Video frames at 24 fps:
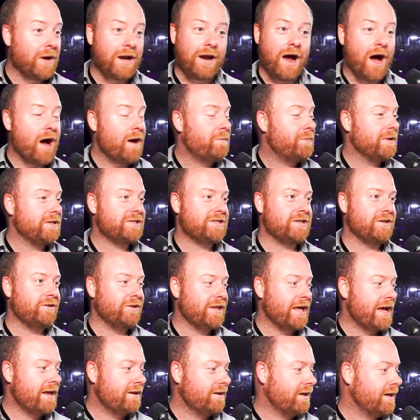But up
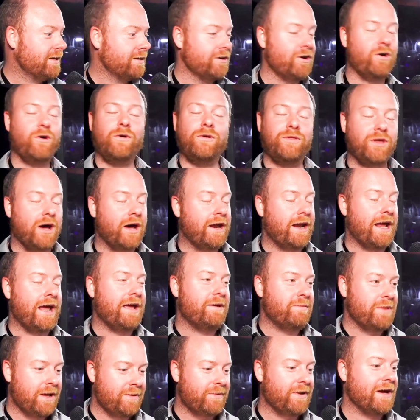until then, like, no one thought,
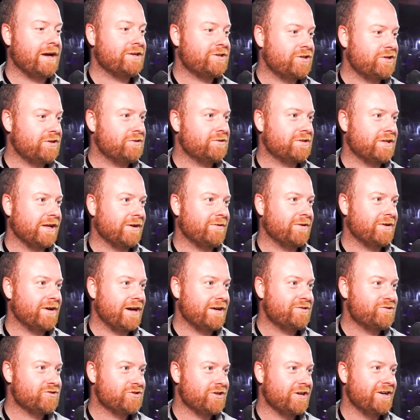hey, maybe I should use liquid
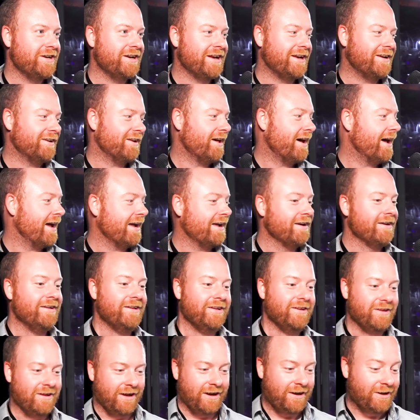nitrogen, and, like,
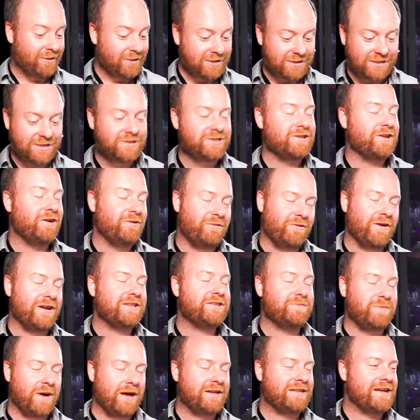I don't know, it did slow
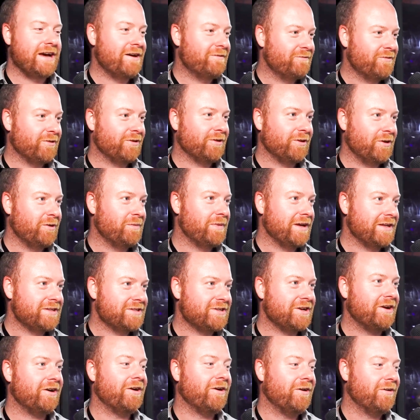Fred's bot down for a little bit,
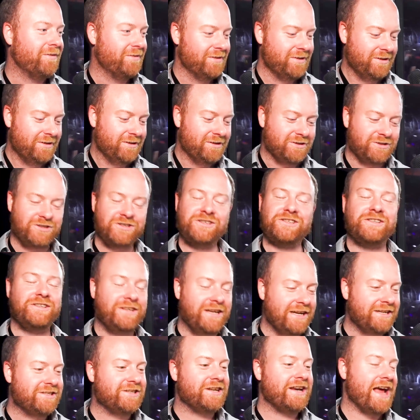so just
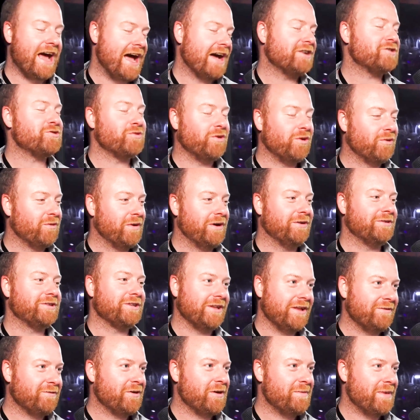needs an actual real
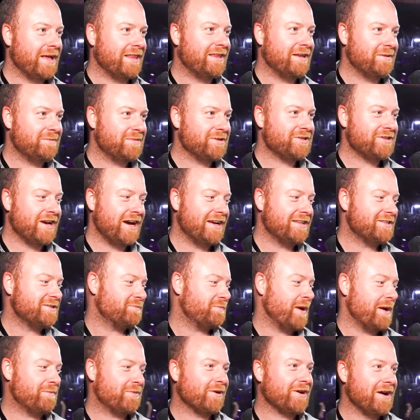delivery method
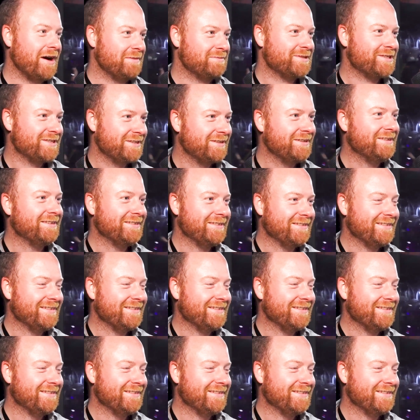besides paper cups.